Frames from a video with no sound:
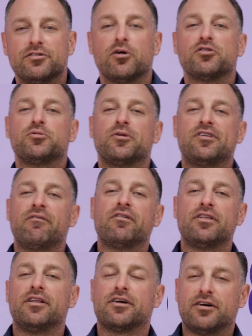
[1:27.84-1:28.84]
So
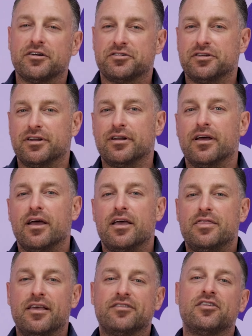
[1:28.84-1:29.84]
specifically the cushion,
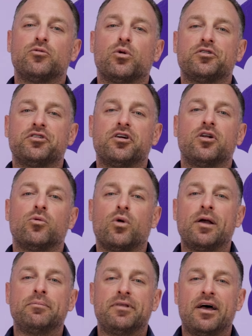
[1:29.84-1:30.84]
this is what you're going to
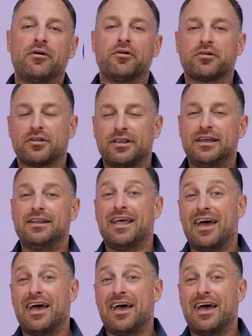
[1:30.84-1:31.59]
wipe down or clean